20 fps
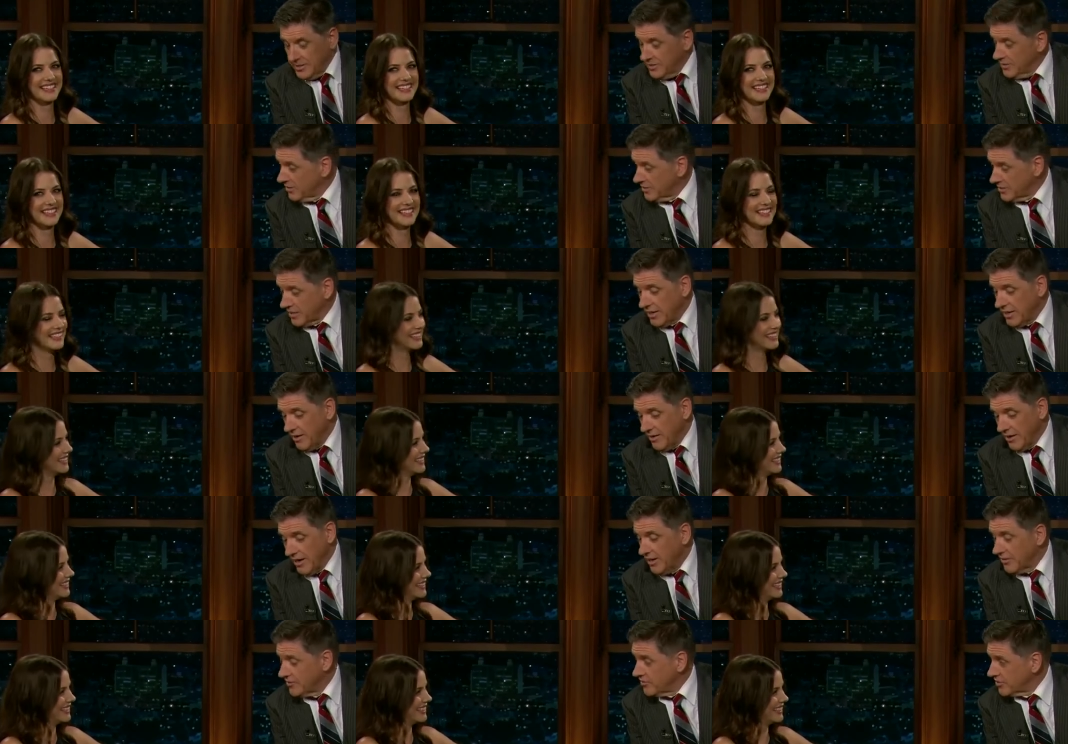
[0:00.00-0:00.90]
Speaker 1: So I said, all
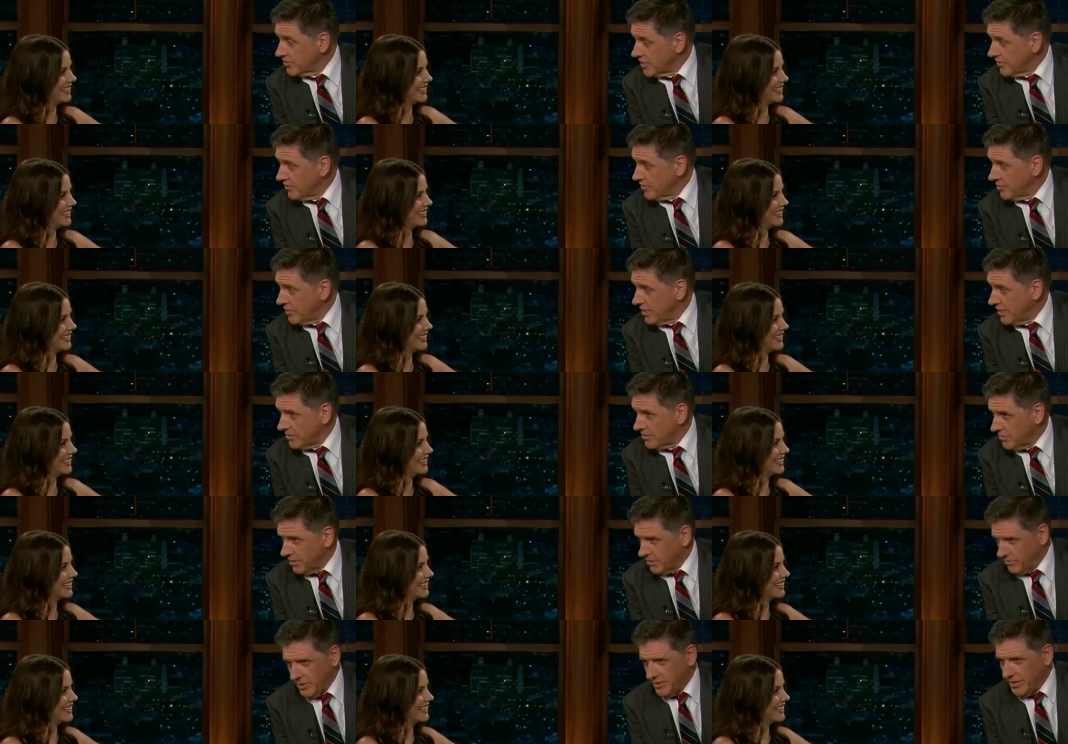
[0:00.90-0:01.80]
right, I'll just give it away. And they
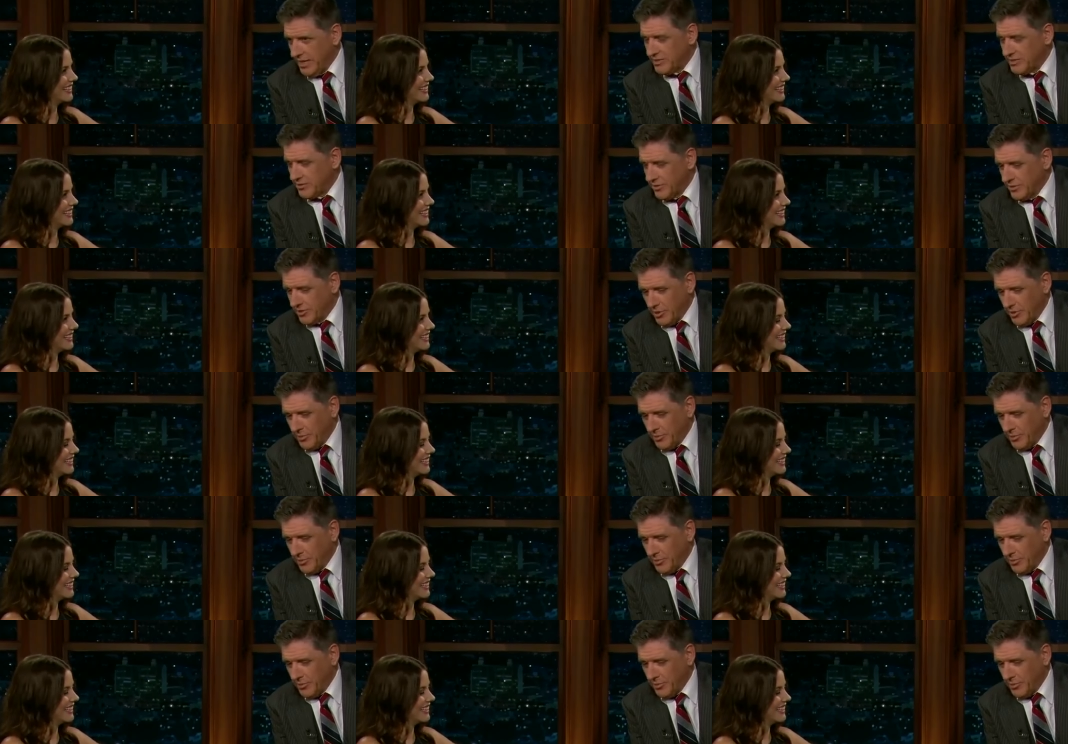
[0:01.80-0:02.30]
went, well, that's not a